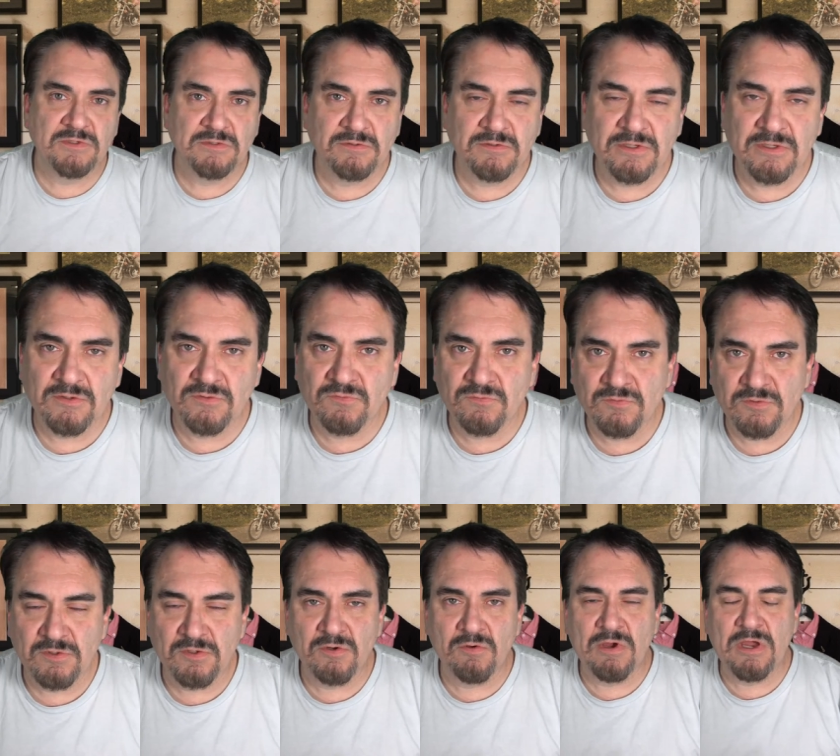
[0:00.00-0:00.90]

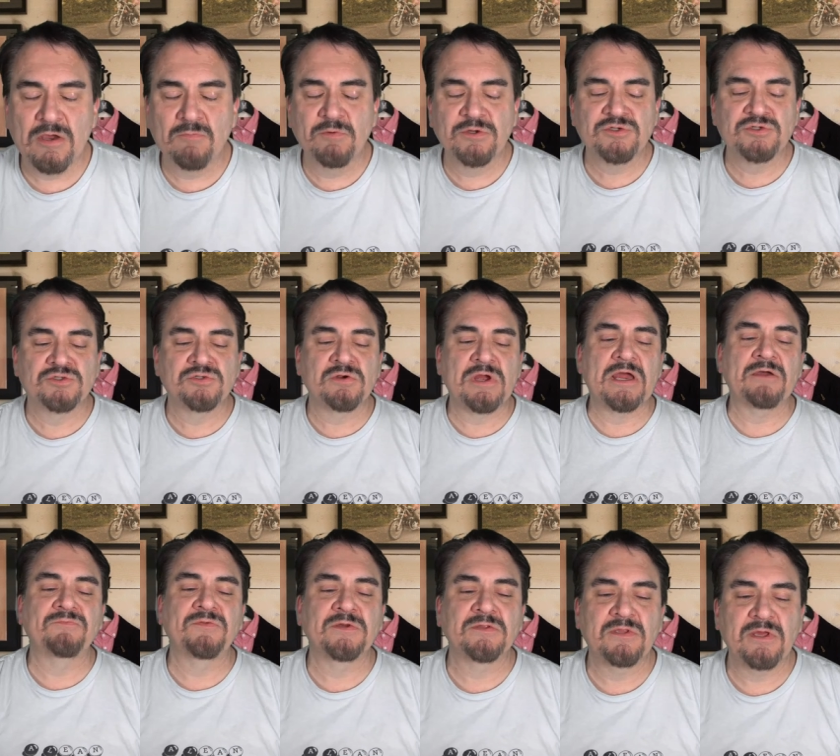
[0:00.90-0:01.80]
and you know, how much
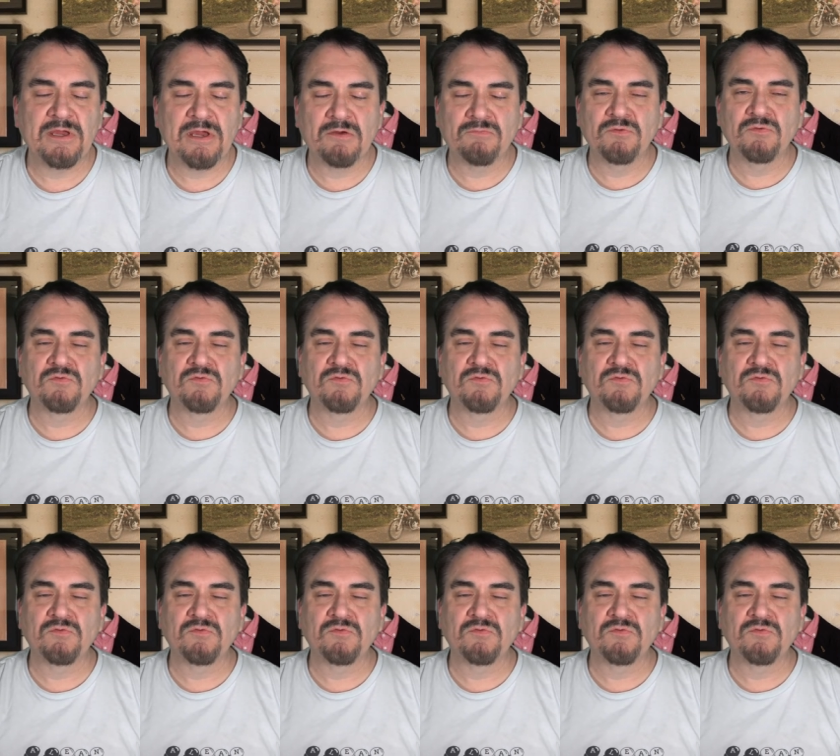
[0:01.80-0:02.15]
traffic they have.